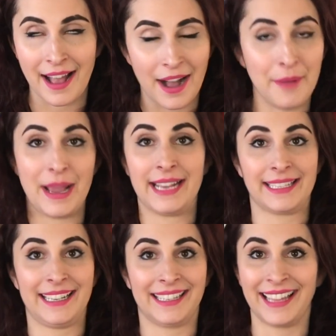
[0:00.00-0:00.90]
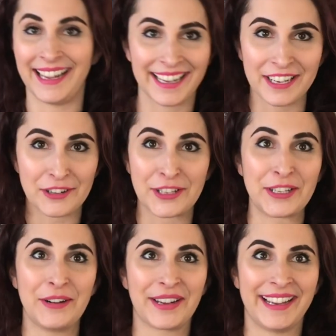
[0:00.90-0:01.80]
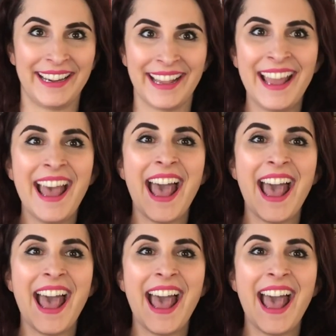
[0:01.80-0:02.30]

amazing. Like they're so good,